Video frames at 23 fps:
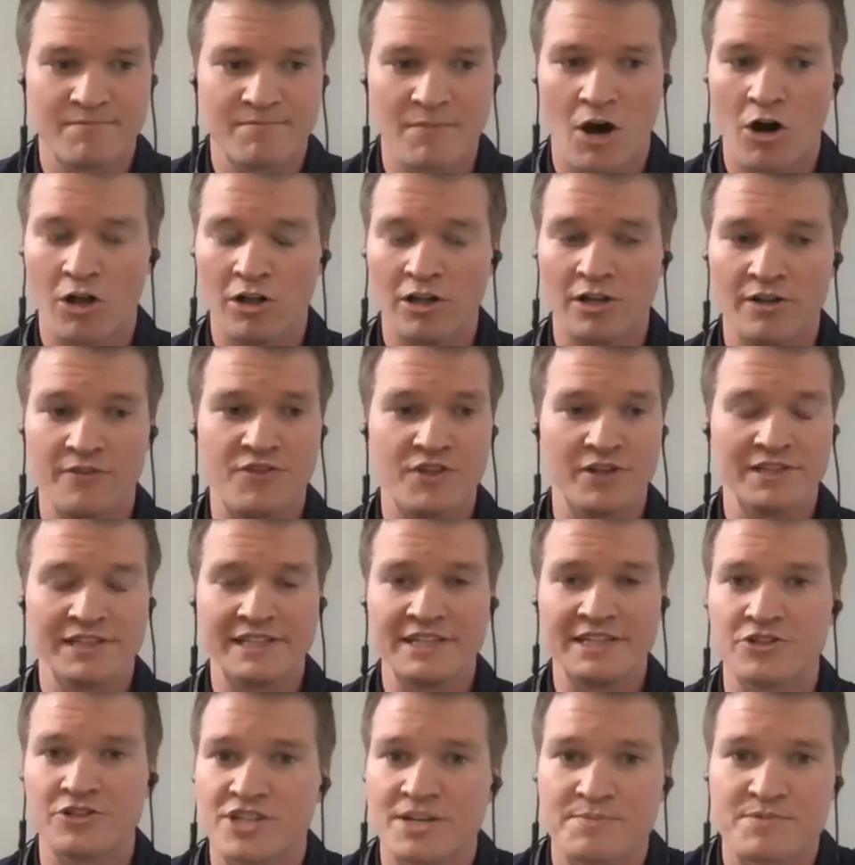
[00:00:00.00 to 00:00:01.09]
all of the
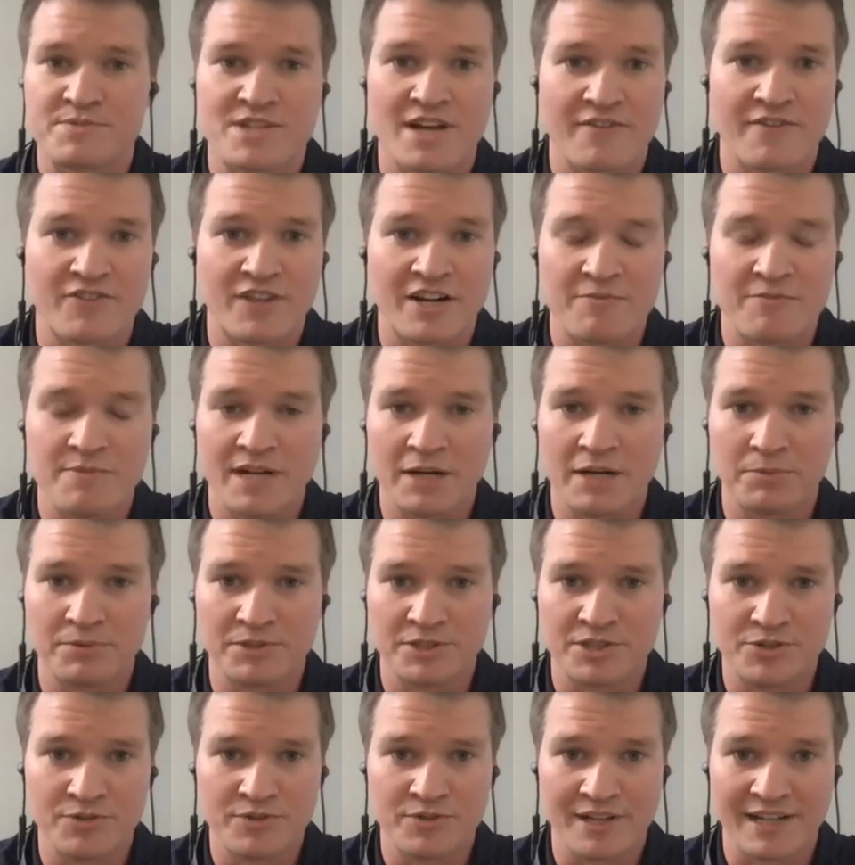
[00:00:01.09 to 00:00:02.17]
leadership stuff that I've been able to
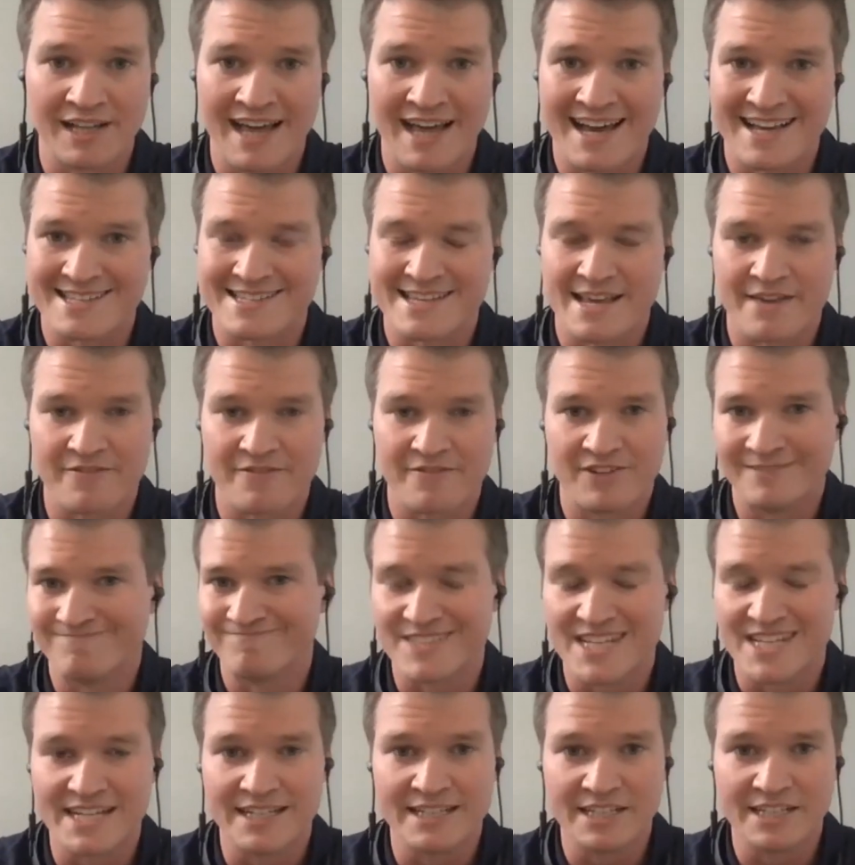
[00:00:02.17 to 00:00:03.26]
do in the last seven,
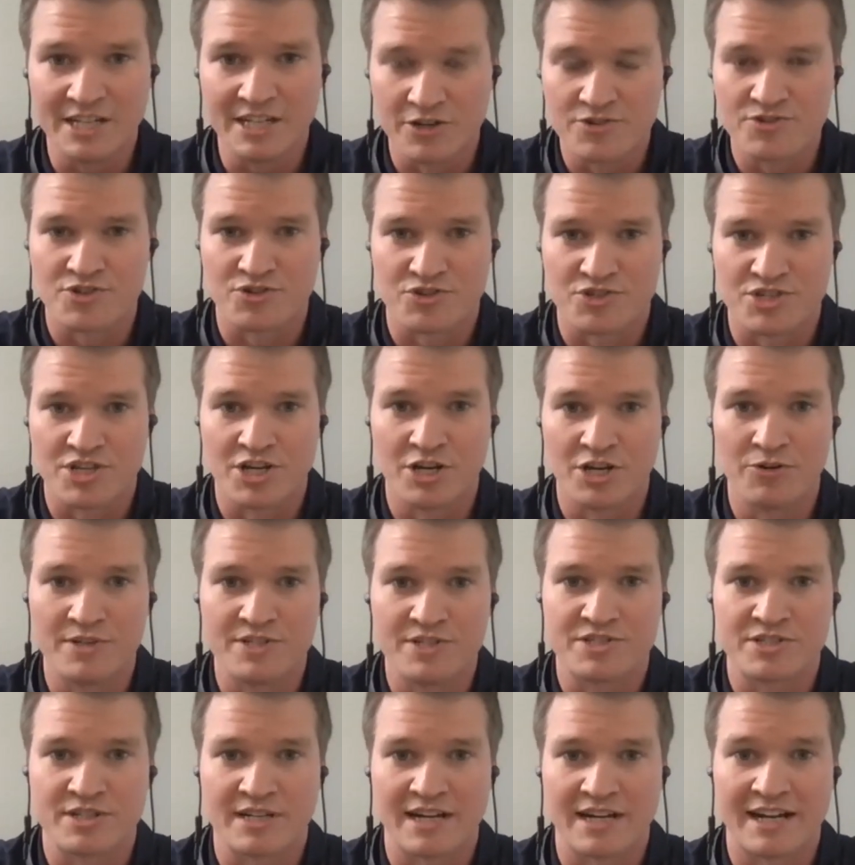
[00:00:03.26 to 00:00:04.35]
ten years or so
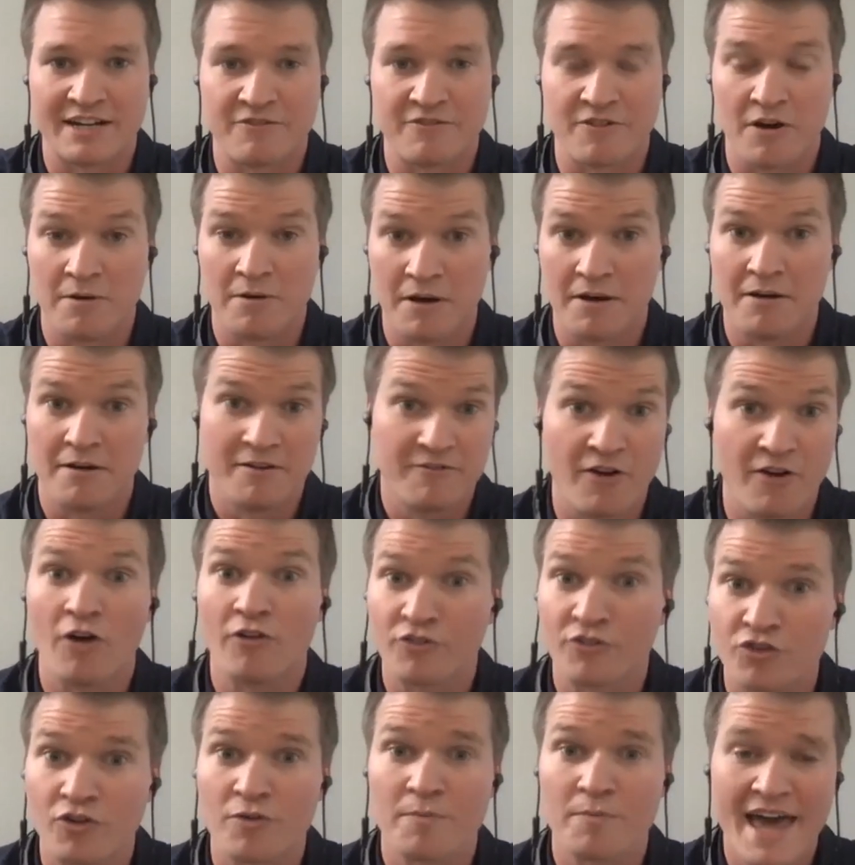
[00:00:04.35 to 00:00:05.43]
is kind of uh,
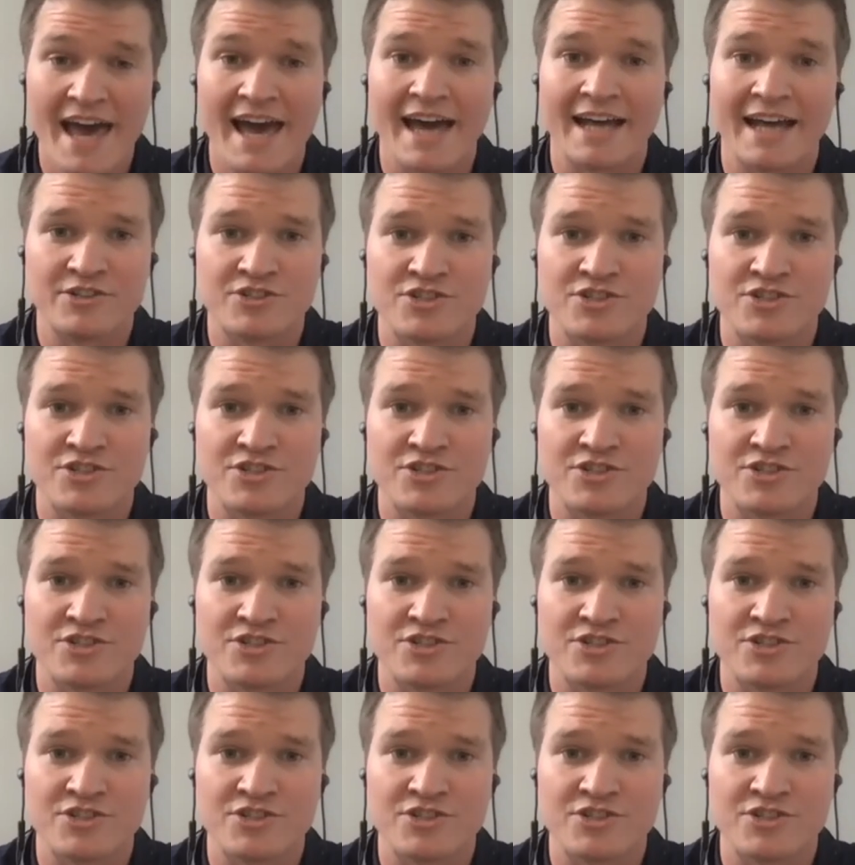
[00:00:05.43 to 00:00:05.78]
evolved from that.